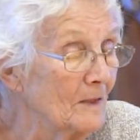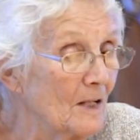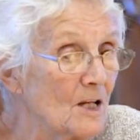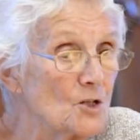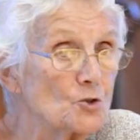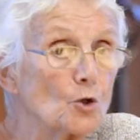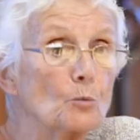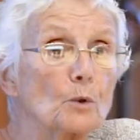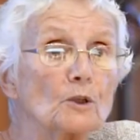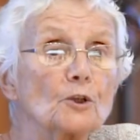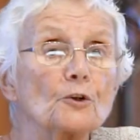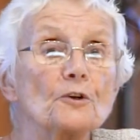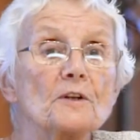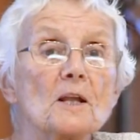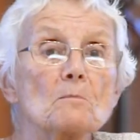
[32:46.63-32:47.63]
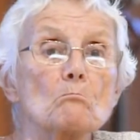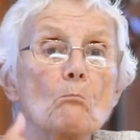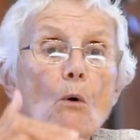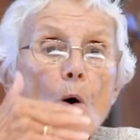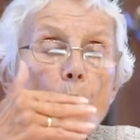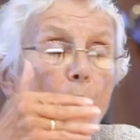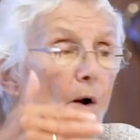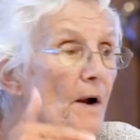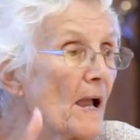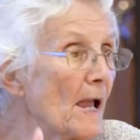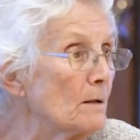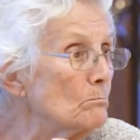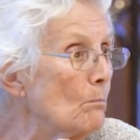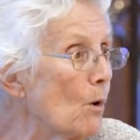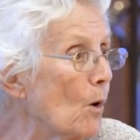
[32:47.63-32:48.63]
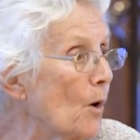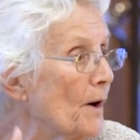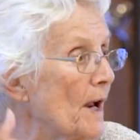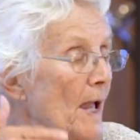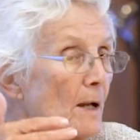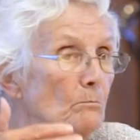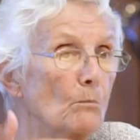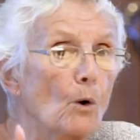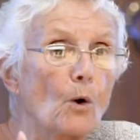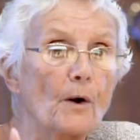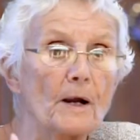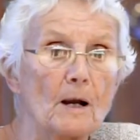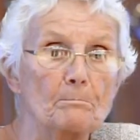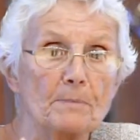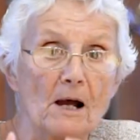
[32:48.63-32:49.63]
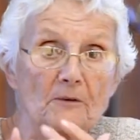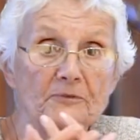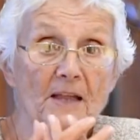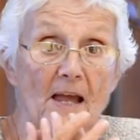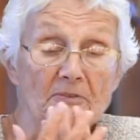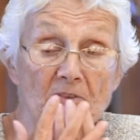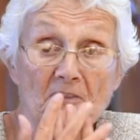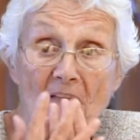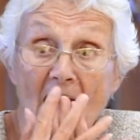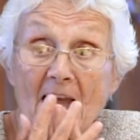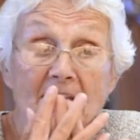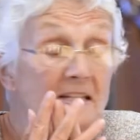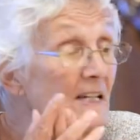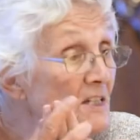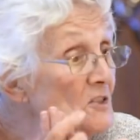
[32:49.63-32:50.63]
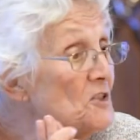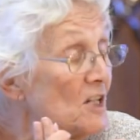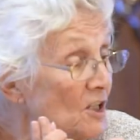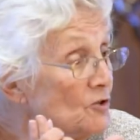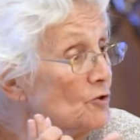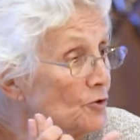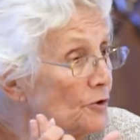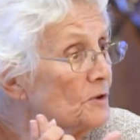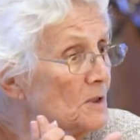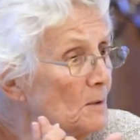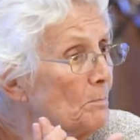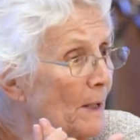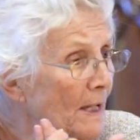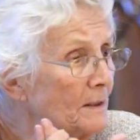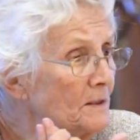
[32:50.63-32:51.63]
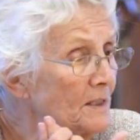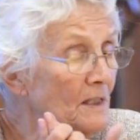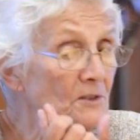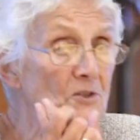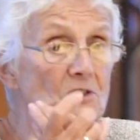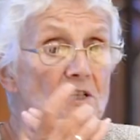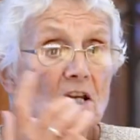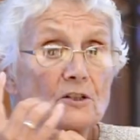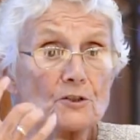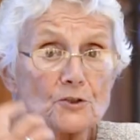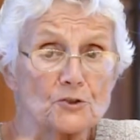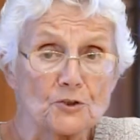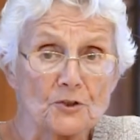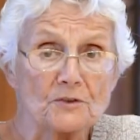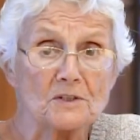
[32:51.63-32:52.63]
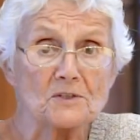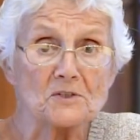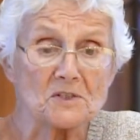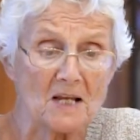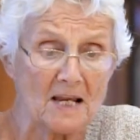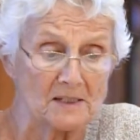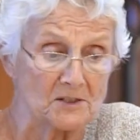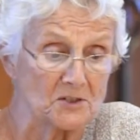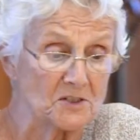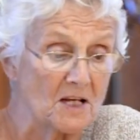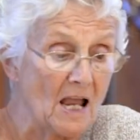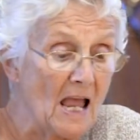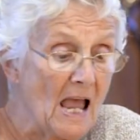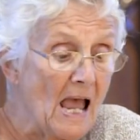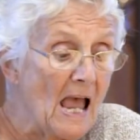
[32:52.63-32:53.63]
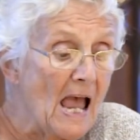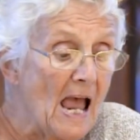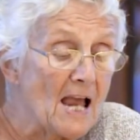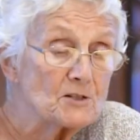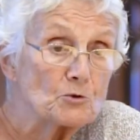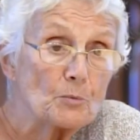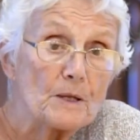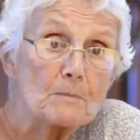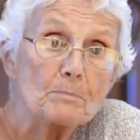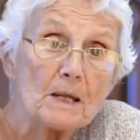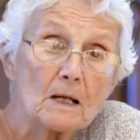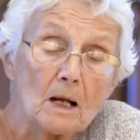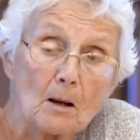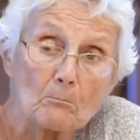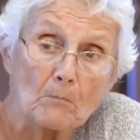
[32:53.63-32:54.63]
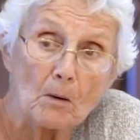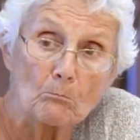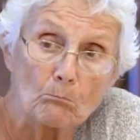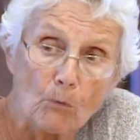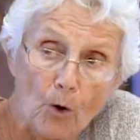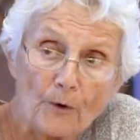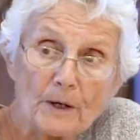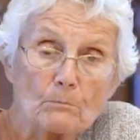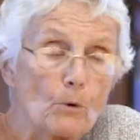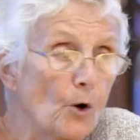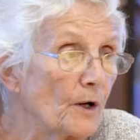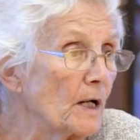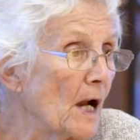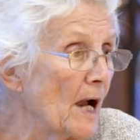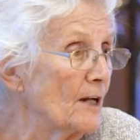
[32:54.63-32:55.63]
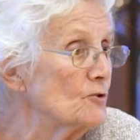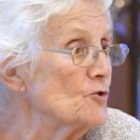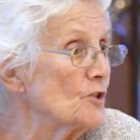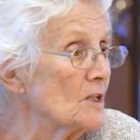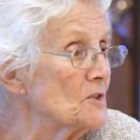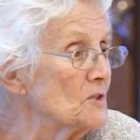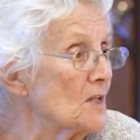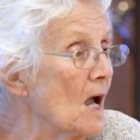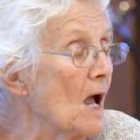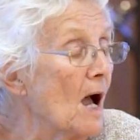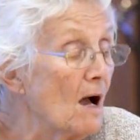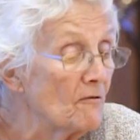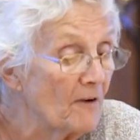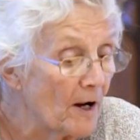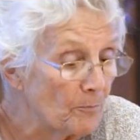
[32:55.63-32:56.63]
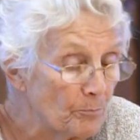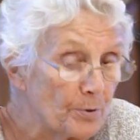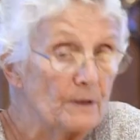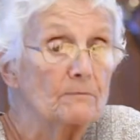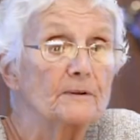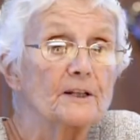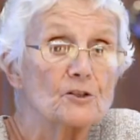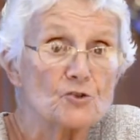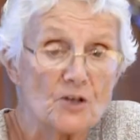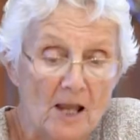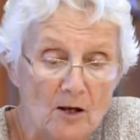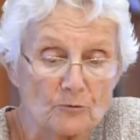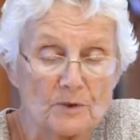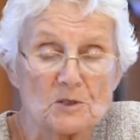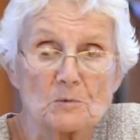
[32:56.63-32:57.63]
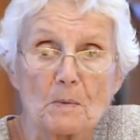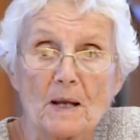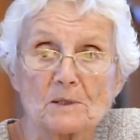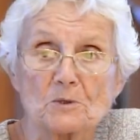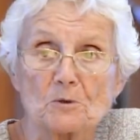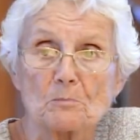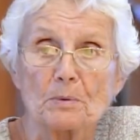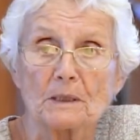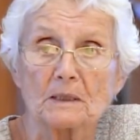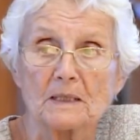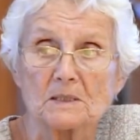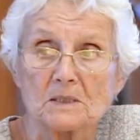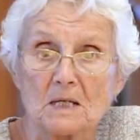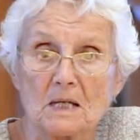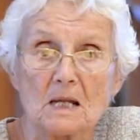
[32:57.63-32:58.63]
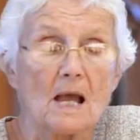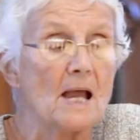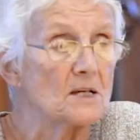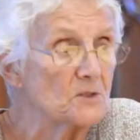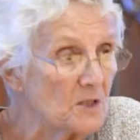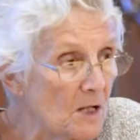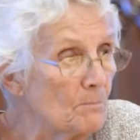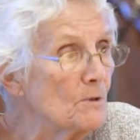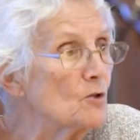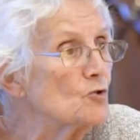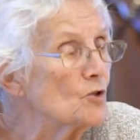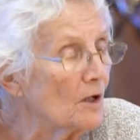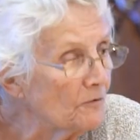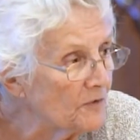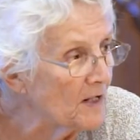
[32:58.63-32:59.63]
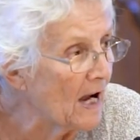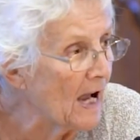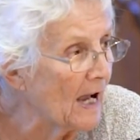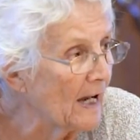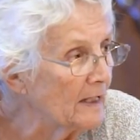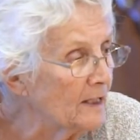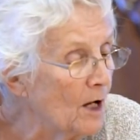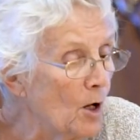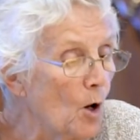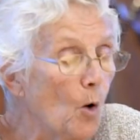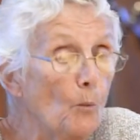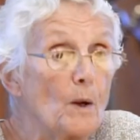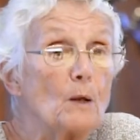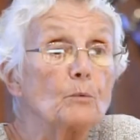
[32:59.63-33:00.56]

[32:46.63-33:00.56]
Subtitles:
So we're learning more and more and more about that. That is interdependence in a certain sense. As we become more and more conscious of our privilege and responsibility as image of God, we